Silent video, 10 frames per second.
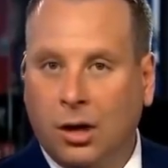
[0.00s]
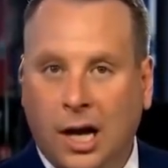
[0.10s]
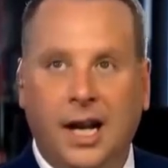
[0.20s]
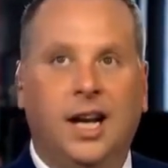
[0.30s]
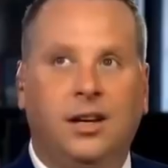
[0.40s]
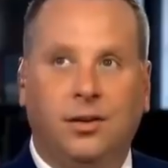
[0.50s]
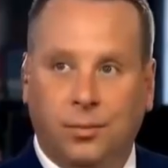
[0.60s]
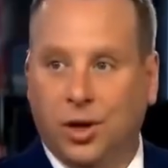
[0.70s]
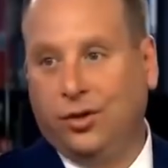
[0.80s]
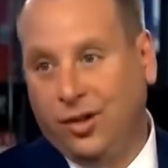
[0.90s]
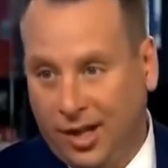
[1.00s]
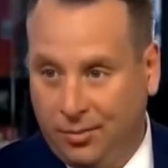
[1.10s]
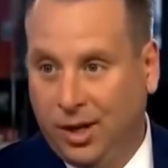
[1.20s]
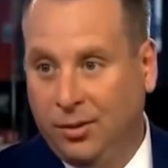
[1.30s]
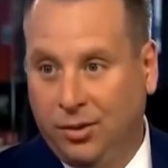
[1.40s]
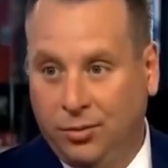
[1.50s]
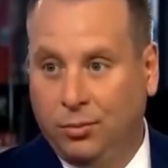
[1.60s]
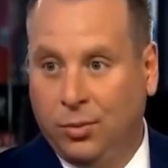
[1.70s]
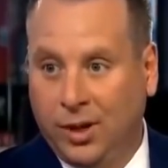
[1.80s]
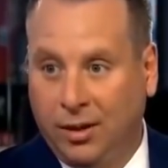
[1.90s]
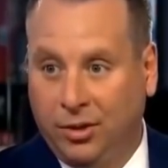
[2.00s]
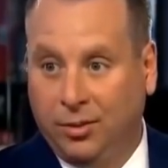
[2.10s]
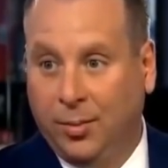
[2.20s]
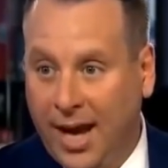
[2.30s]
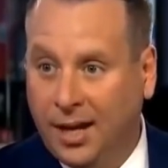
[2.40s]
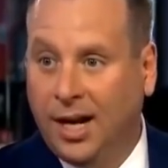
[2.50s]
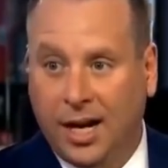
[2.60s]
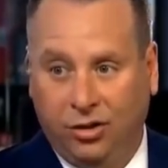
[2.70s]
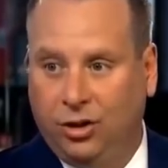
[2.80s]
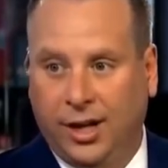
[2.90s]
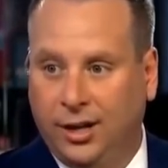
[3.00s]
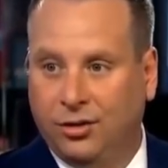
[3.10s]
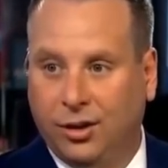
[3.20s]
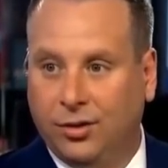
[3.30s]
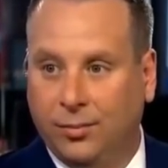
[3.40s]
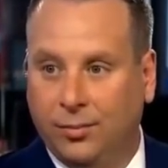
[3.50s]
I didn't, per se. When I was when I was a Bannon guy, sure, I didn't trust him.